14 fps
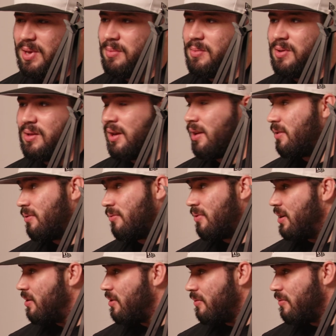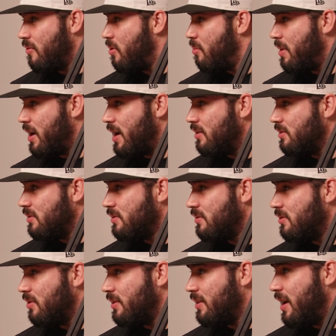maybe like 3 or 4 pounds
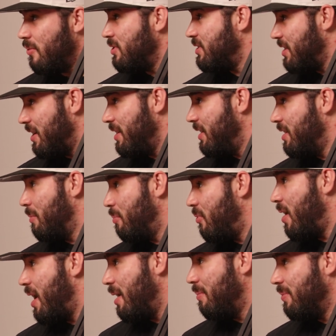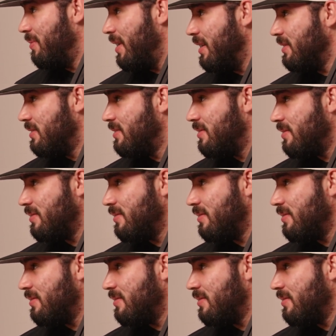during that, which in a prep, that's,